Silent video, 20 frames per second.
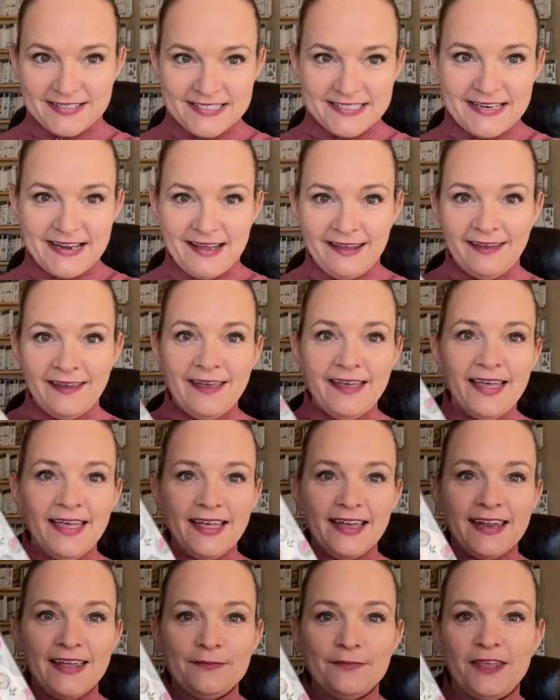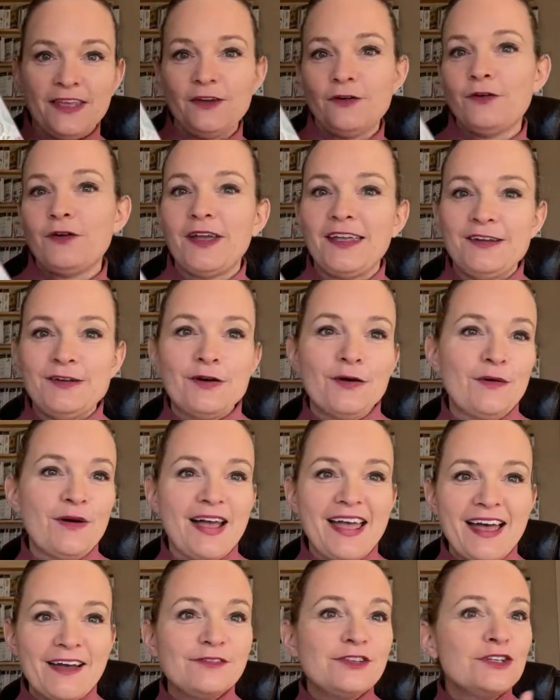today. And I'm like, okay, no, I
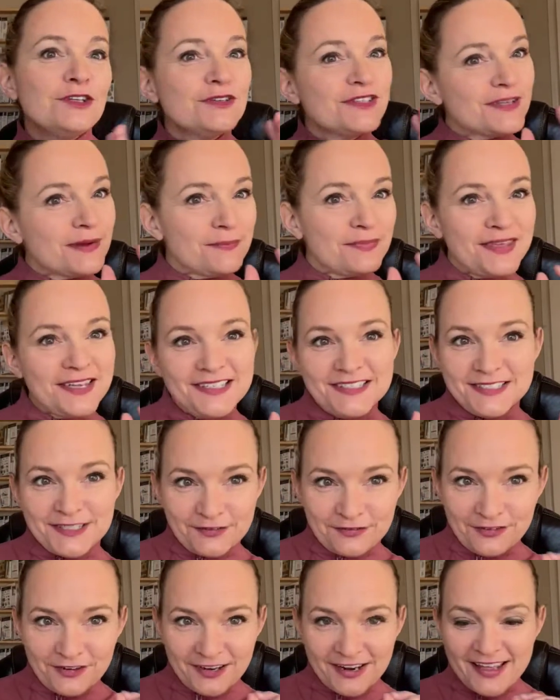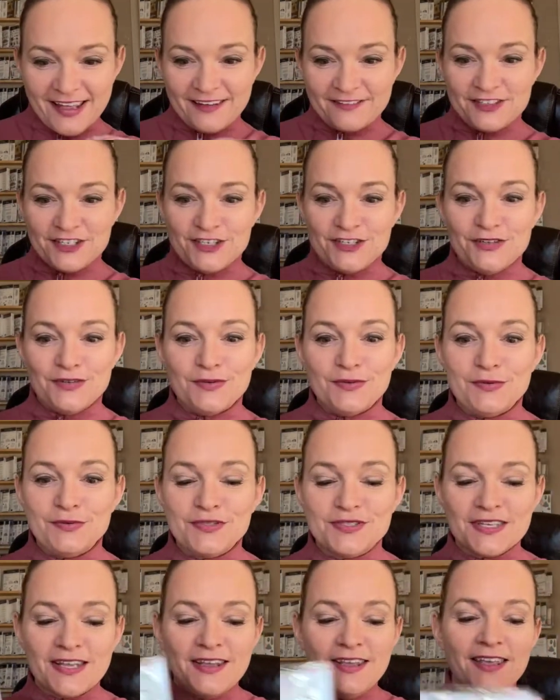have to do something different. I have to
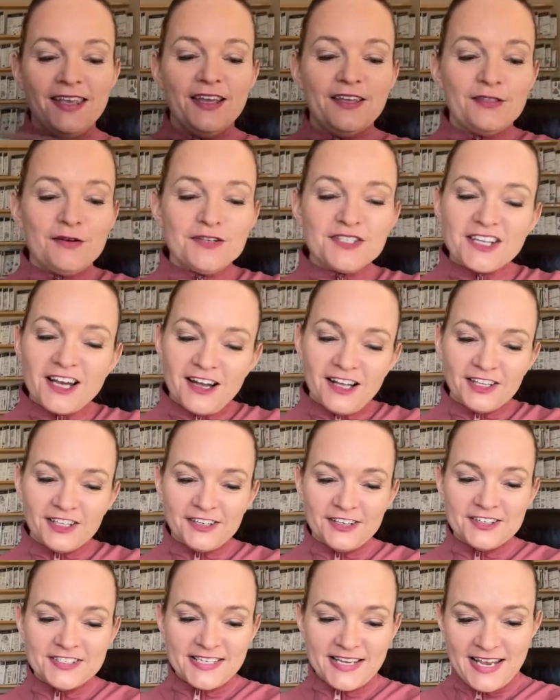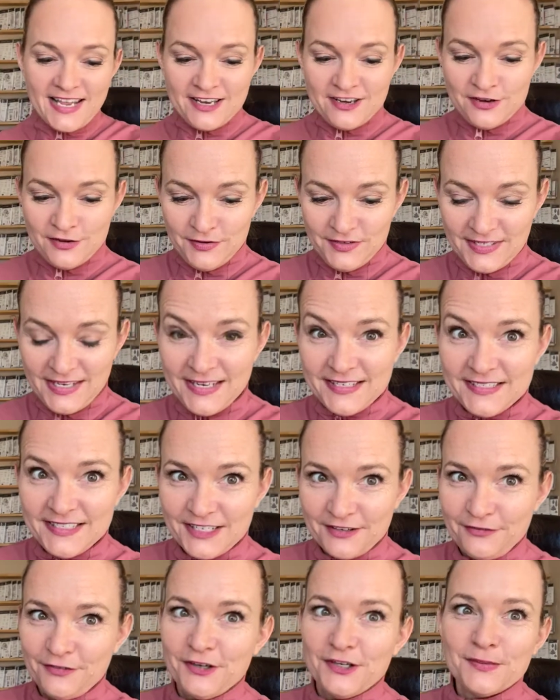use those colors and use a
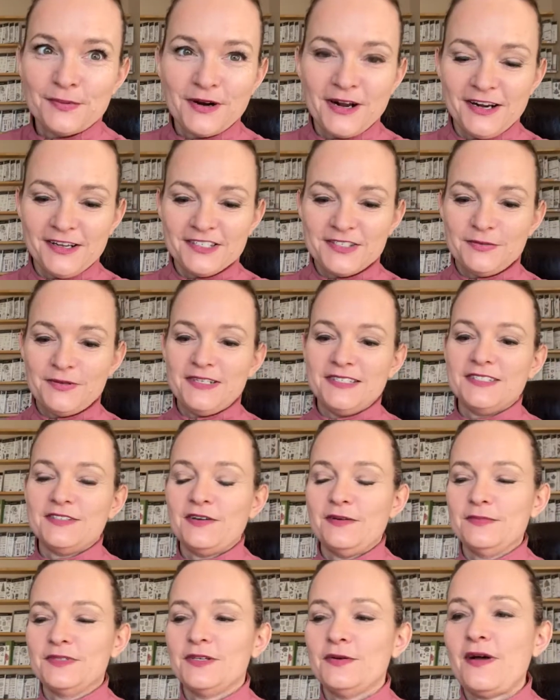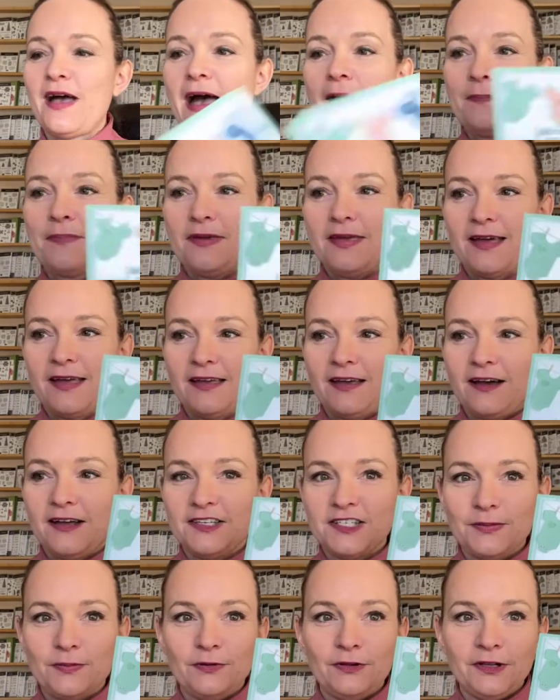different product suite. So I'm so happy I got
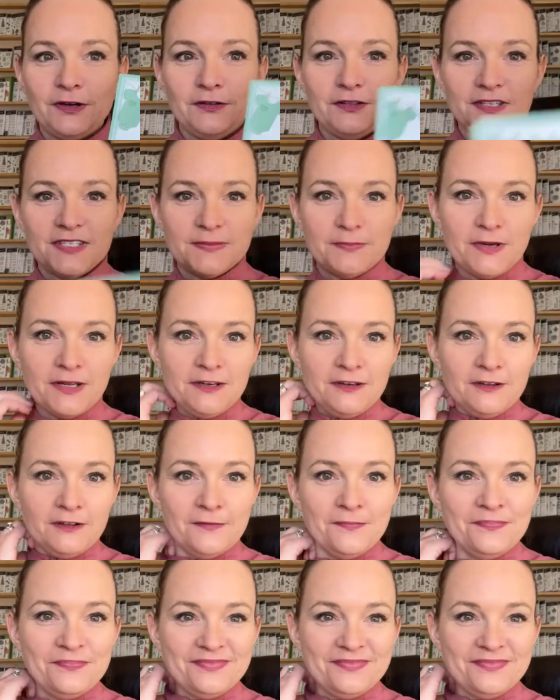to pull out this bundle.